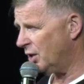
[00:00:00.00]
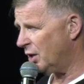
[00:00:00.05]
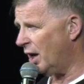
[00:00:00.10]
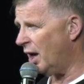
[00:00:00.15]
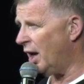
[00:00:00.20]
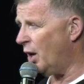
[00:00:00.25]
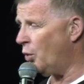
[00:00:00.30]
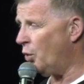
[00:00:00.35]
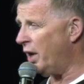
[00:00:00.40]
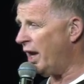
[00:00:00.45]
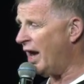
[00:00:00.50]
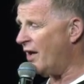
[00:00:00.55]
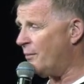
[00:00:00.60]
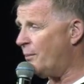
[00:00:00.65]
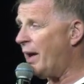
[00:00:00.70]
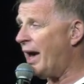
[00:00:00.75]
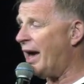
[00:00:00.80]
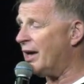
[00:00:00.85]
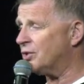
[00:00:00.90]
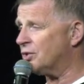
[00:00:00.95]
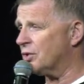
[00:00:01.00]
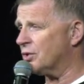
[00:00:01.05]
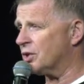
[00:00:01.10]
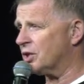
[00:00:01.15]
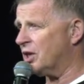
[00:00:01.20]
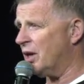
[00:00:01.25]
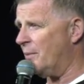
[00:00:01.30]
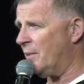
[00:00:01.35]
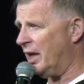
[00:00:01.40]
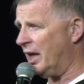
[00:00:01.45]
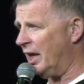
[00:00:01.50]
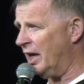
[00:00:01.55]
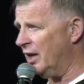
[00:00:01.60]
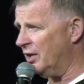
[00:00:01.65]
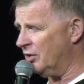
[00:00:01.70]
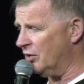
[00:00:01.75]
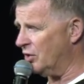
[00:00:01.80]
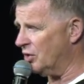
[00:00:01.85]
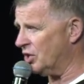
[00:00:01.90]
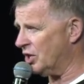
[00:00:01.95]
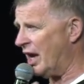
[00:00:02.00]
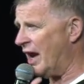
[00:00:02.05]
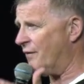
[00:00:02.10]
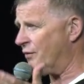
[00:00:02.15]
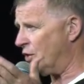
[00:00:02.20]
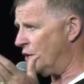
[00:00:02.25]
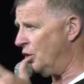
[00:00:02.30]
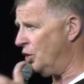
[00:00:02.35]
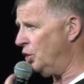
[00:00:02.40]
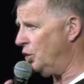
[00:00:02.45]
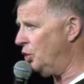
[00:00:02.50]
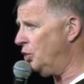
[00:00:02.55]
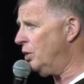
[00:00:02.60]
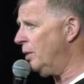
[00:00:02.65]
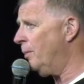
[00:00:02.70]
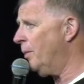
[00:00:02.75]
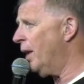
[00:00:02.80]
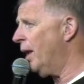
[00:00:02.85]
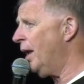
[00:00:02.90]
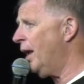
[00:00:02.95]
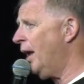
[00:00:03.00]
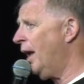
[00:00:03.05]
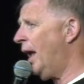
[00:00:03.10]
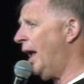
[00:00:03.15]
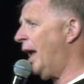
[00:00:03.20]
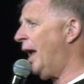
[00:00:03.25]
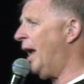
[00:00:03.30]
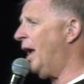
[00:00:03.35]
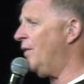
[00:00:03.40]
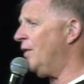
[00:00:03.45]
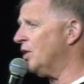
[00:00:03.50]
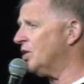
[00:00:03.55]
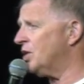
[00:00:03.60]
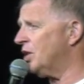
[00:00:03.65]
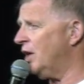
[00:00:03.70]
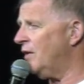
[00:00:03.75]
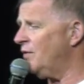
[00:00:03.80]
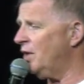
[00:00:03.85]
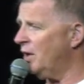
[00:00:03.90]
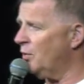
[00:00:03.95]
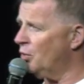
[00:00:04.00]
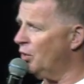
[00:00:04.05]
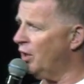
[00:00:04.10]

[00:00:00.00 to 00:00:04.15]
Uh, we have pastors coming in this afternoon and this evening.